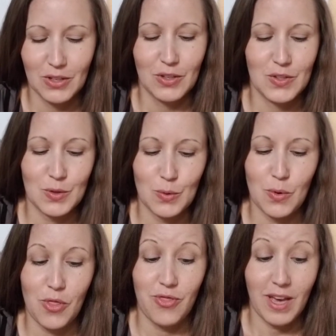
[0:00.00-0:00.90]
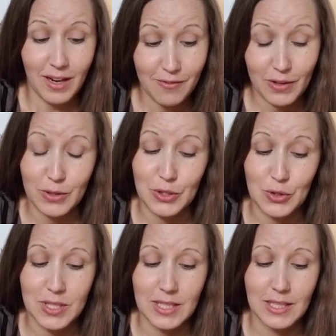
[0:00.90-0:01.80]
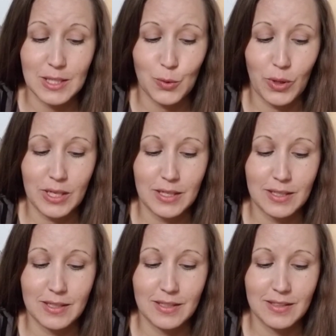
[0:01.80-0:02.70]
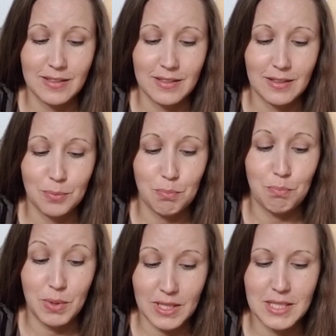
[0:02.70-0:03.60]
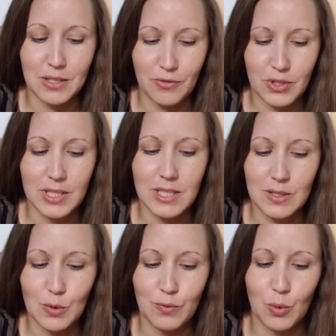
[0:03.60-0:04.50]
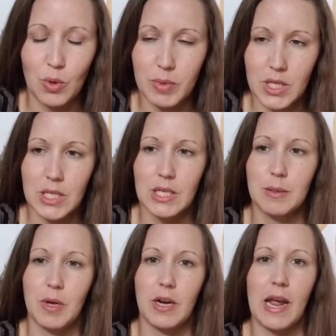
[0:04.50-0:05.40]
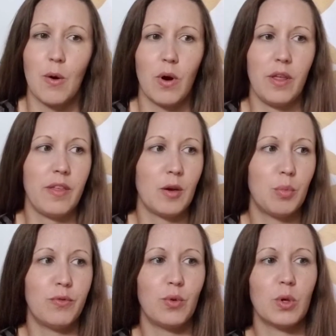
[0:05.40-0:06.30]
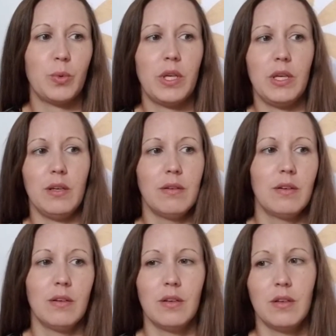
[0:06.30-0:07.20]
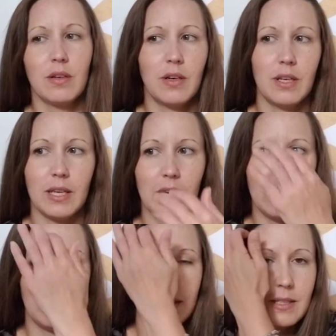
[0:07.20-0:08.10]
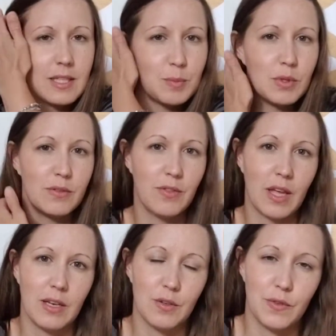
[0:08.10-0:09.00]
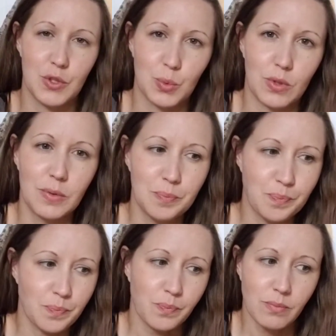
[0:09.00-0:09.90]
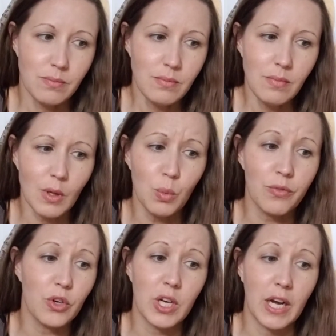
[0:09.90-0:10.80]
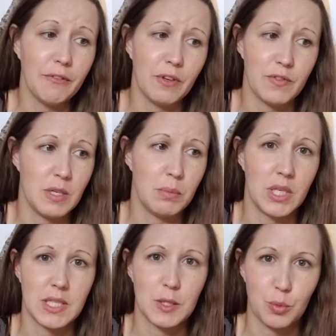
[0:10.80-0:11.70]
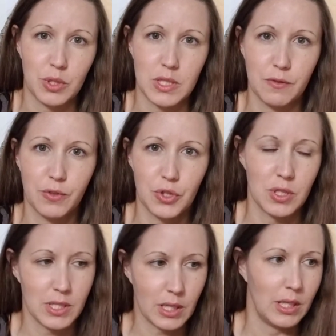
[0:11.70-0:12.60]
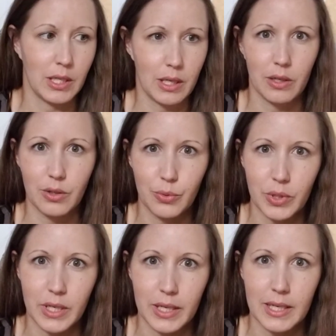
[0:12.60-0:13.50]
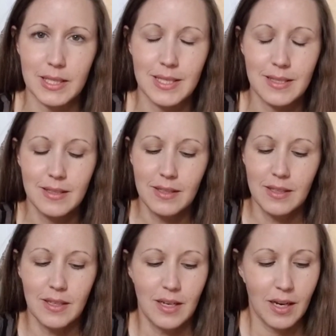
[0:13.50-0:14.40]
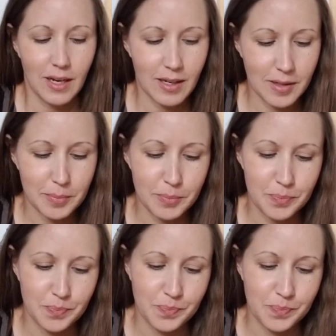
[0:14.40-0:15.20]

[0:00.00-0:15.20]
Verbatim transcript: So that I found interesting. It's quite a big difference. So for women, it takes about an hour, I think, before we kind of get an assessment of that individual. Where for a guy, 15 minutes is pretty sufficient to kind of get a good read, I guess. Um,